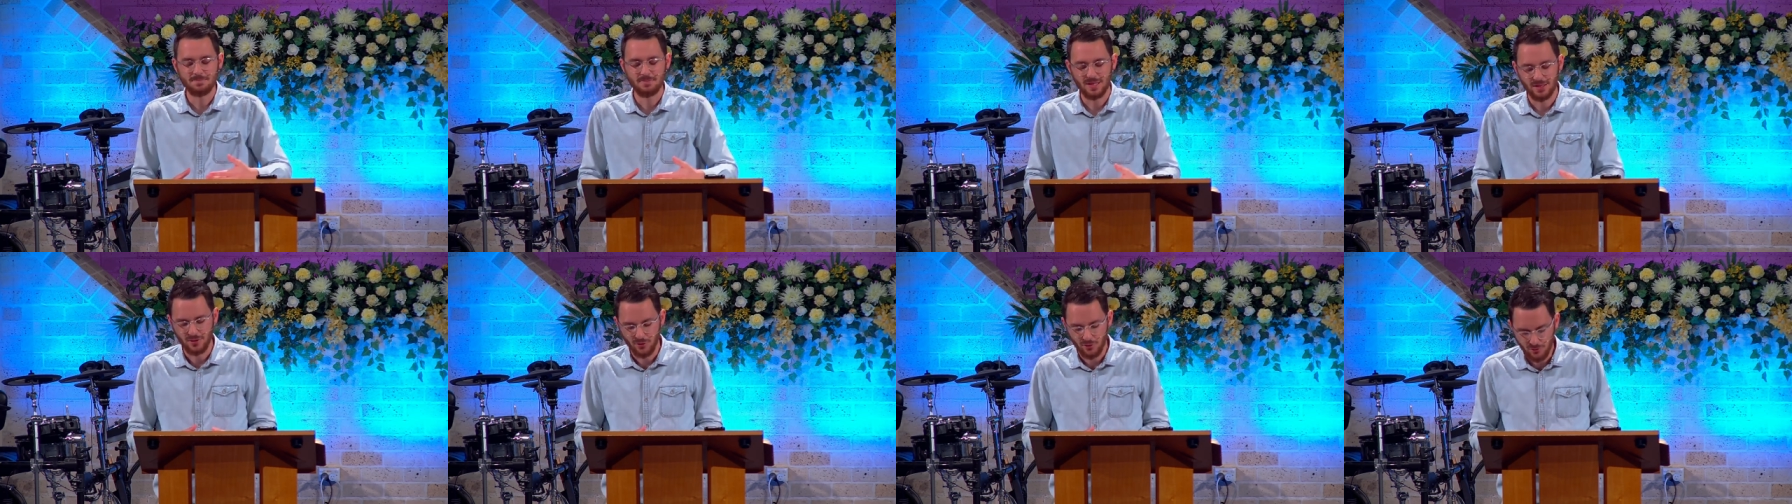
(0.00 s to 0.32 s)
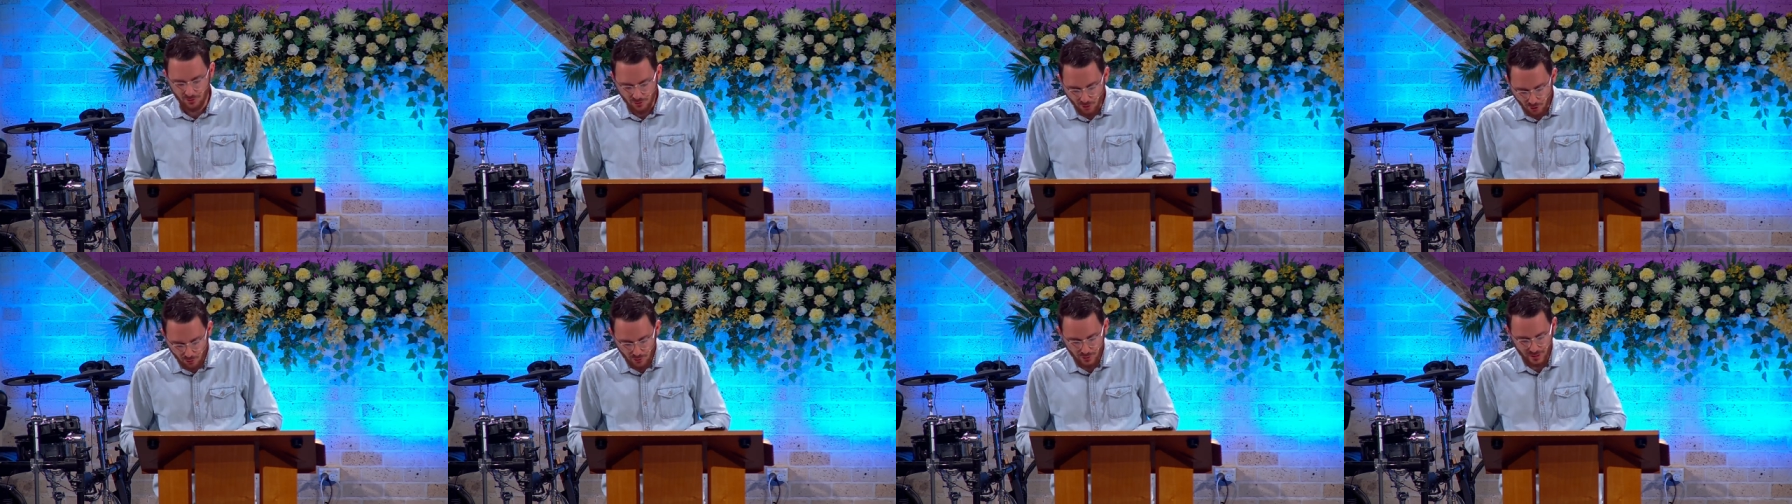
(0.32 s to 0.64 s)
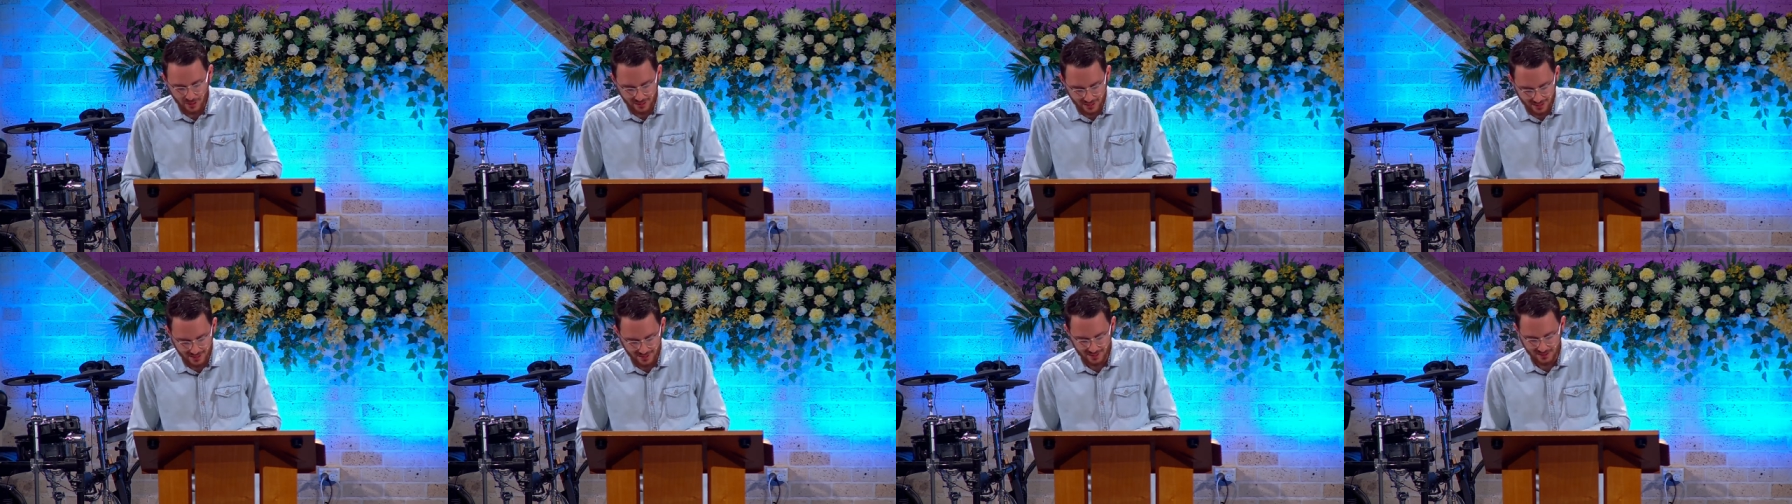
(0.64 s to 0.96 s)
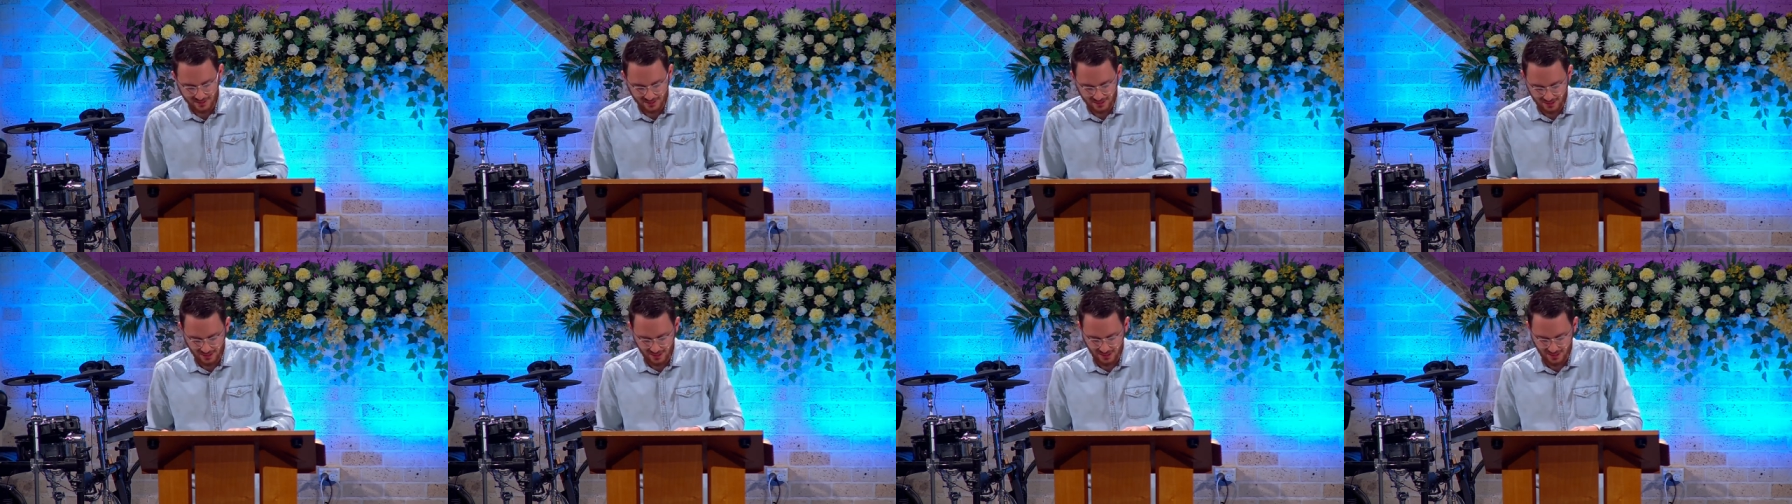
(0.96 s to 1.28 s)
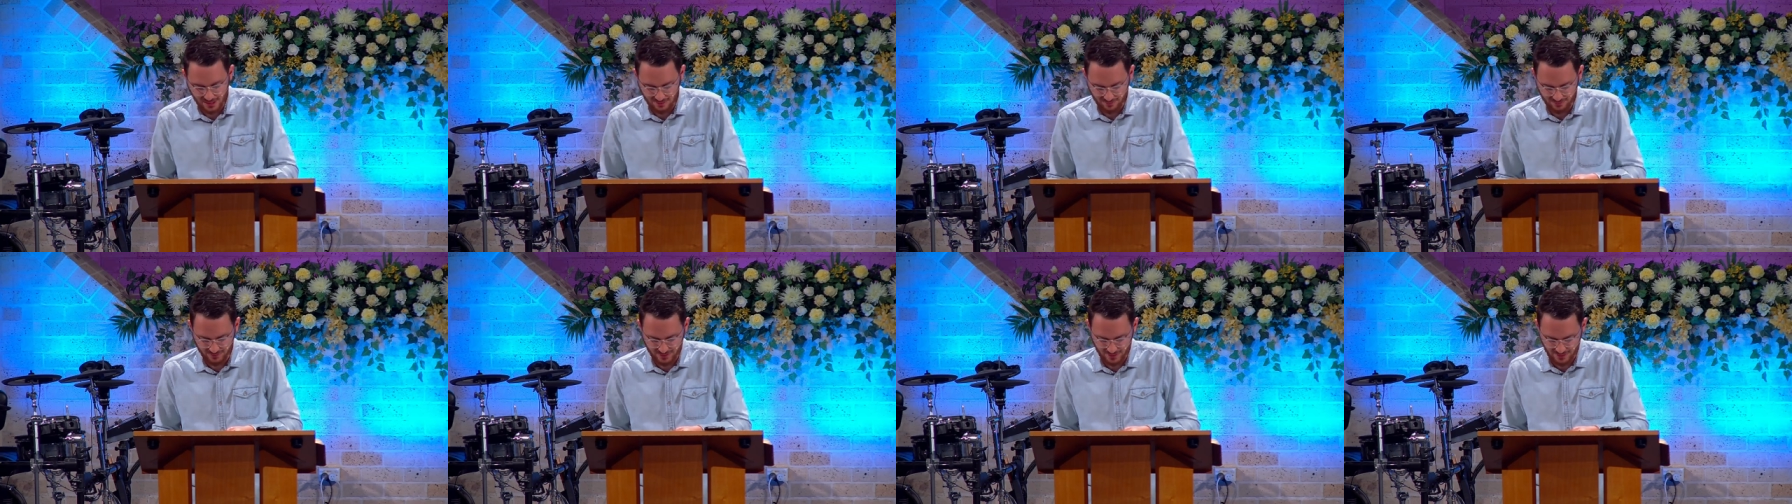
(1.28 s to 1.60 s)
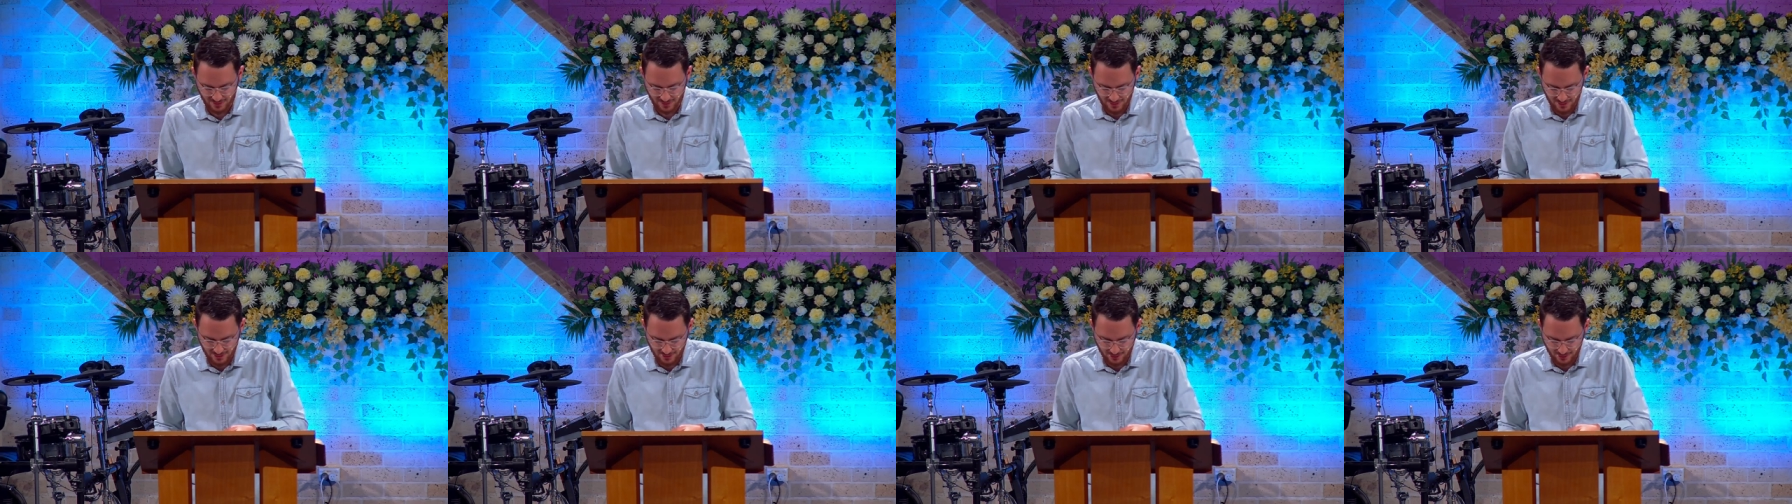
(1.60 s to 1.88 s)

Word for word: They don't know that they're deceived